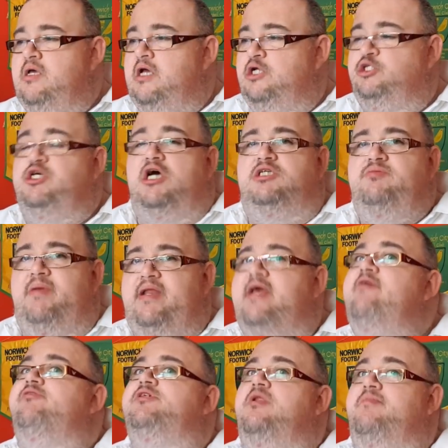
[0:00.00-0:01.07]
And trust me,
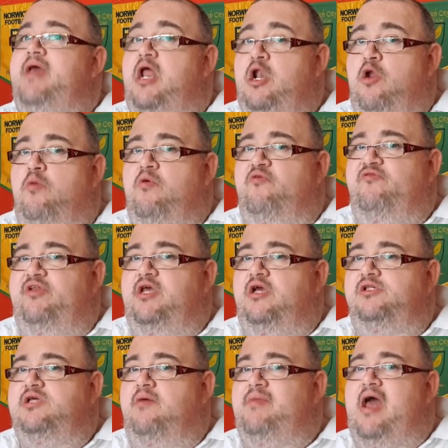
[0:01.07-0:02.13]
there is going to be a lot more
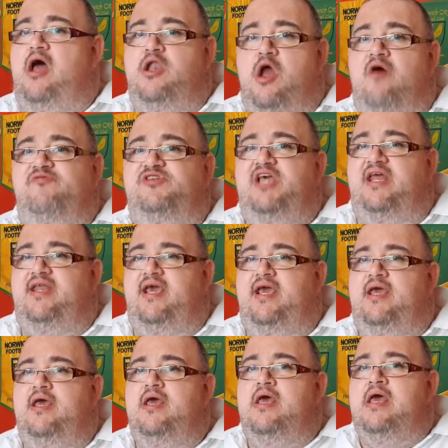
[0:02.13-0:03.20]
videos coming out. And I've said it.